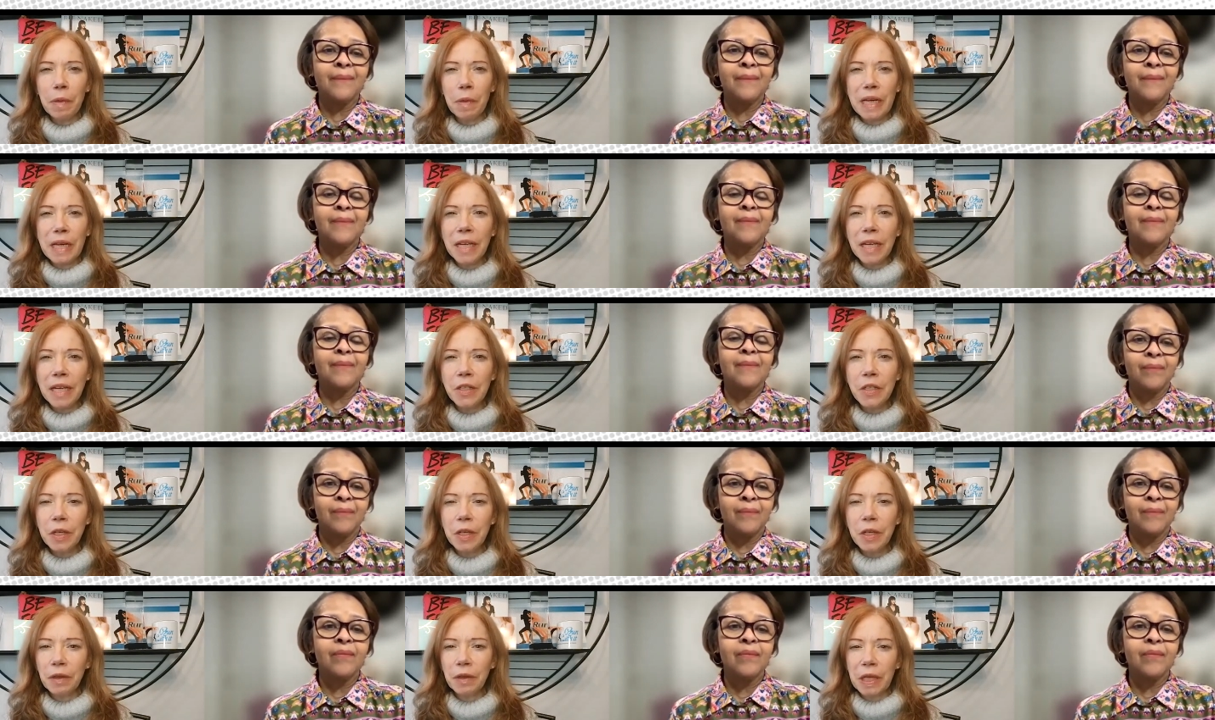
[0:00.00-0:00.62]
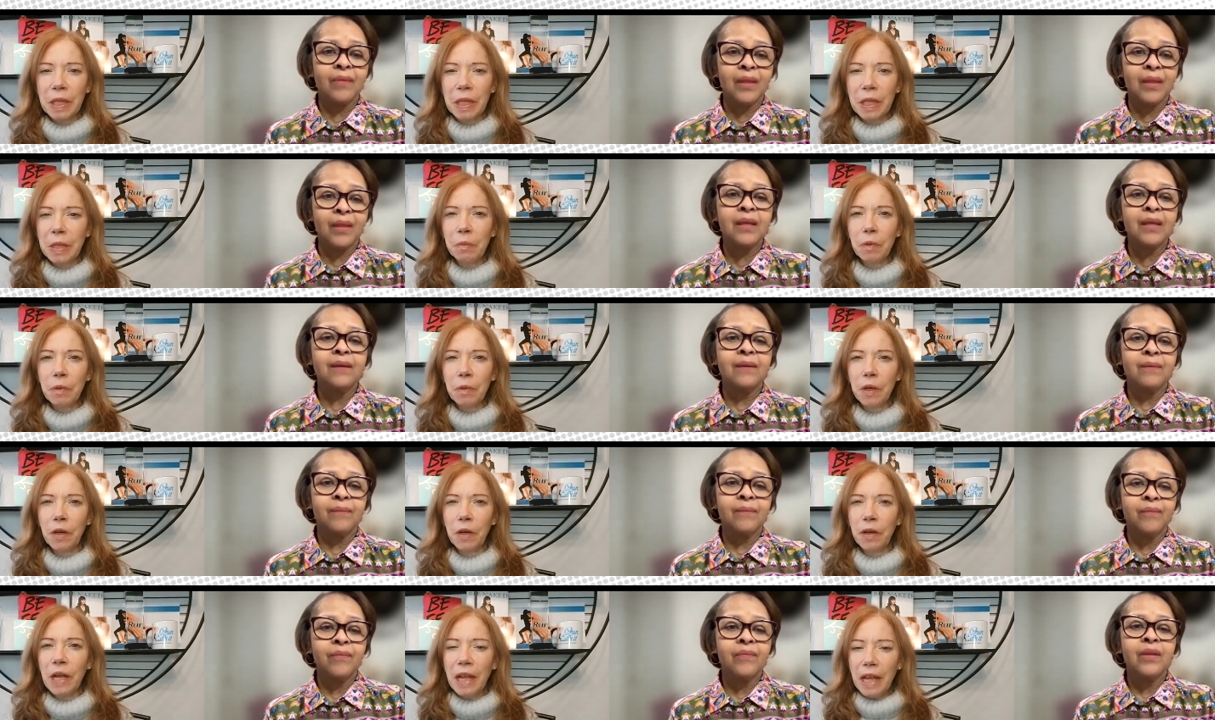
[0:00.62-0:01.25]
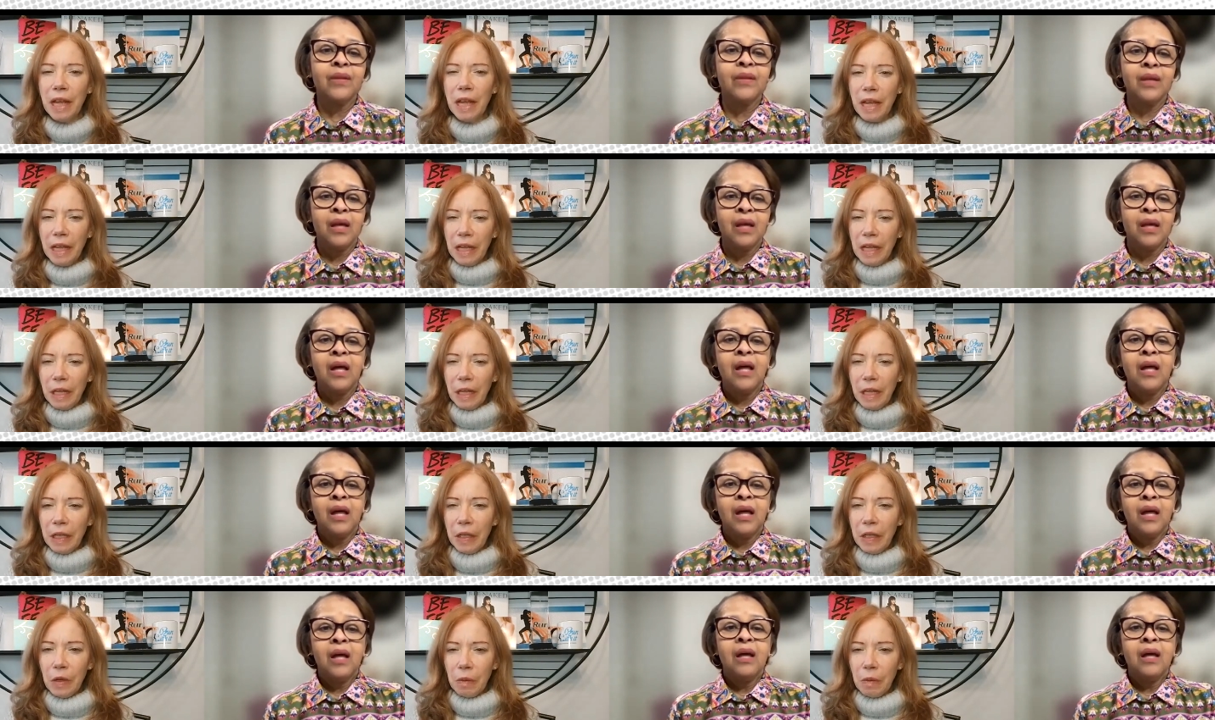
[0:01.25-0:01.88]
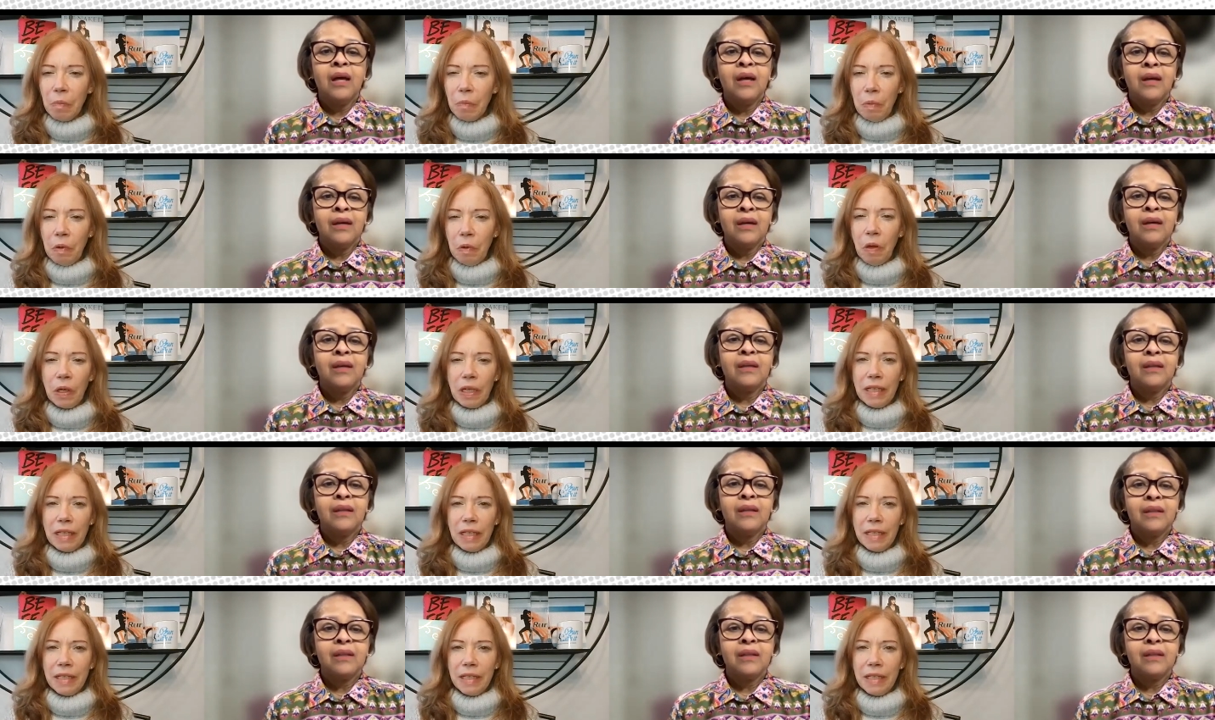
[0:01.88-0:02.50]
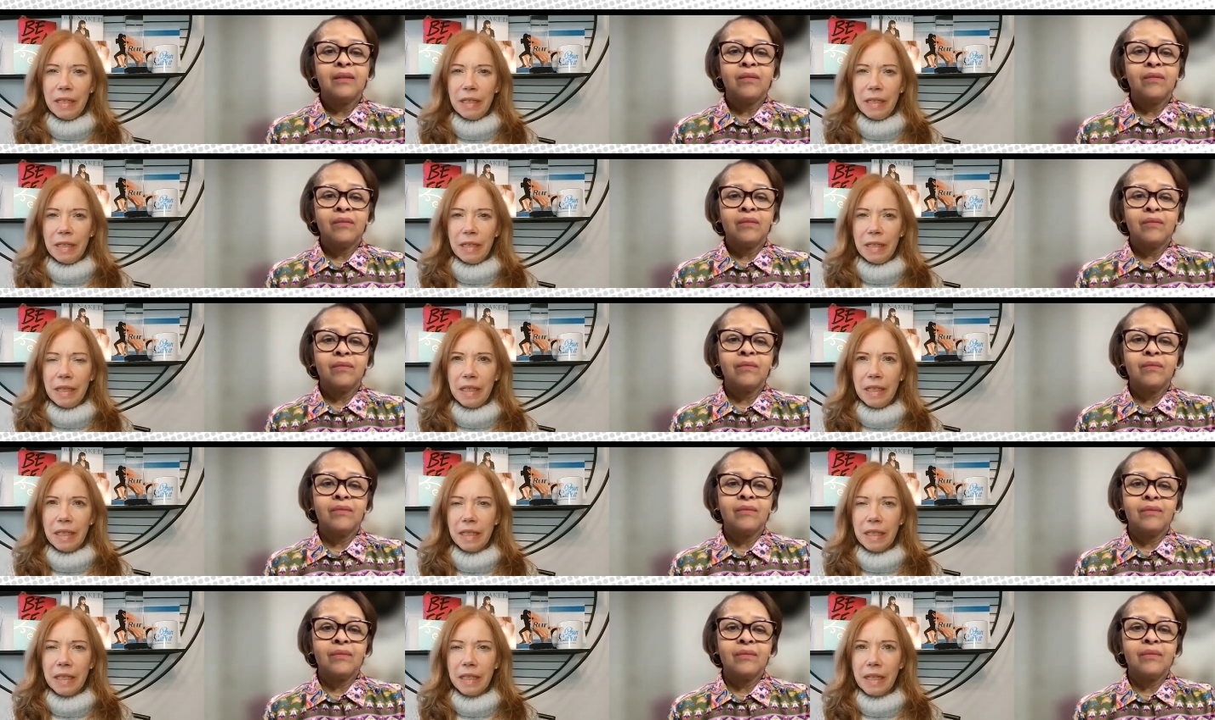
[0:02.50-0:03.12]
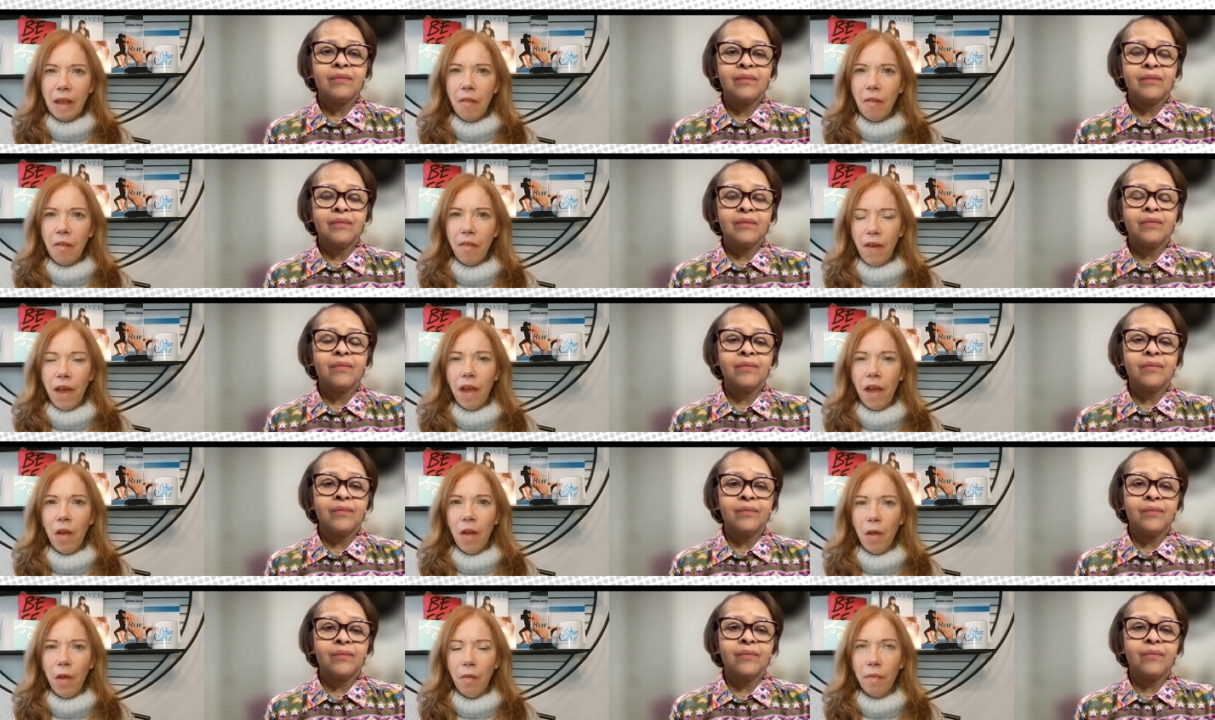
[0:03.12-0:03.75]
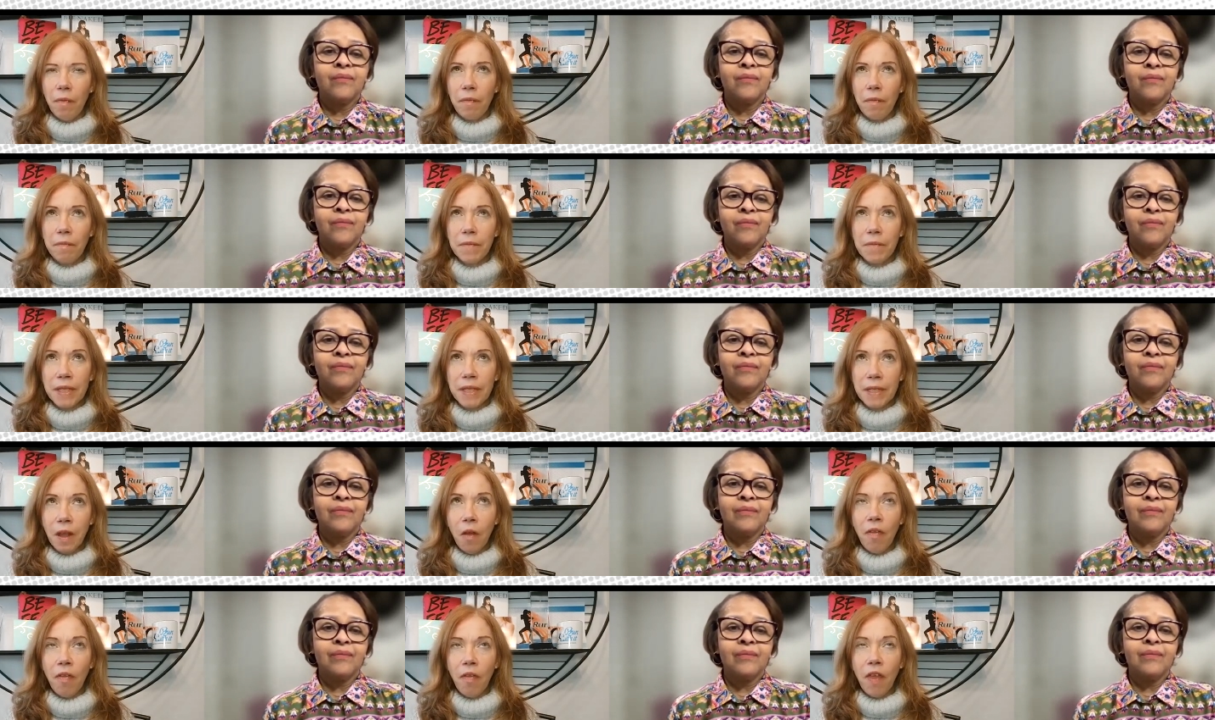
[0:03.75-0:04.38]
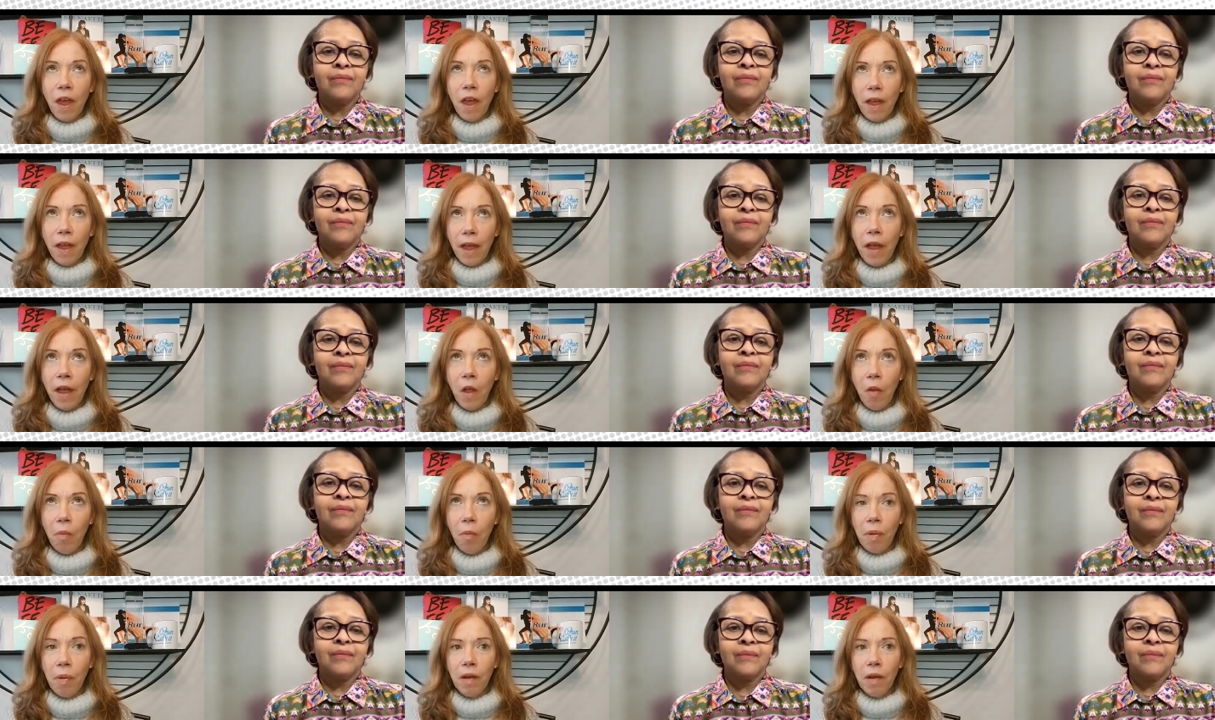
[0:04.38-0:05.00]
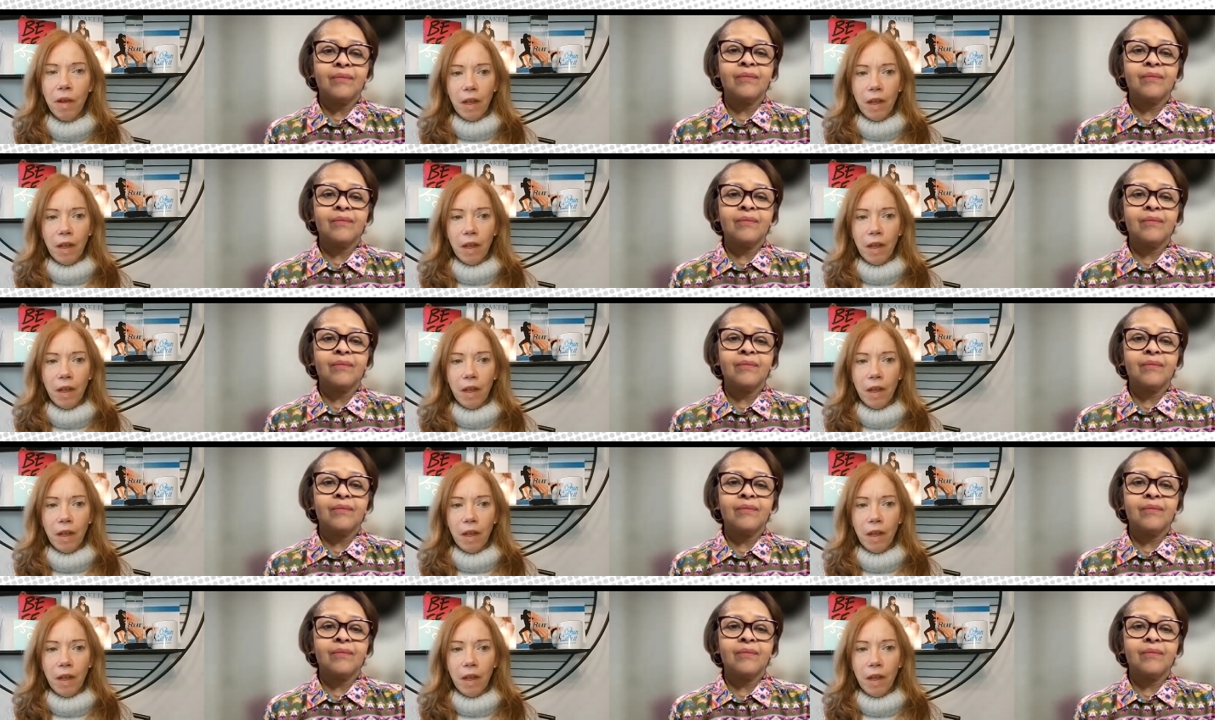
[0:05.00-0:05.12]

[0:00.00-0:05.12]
Speaker 1: need to, and that's where your book is is a self help self help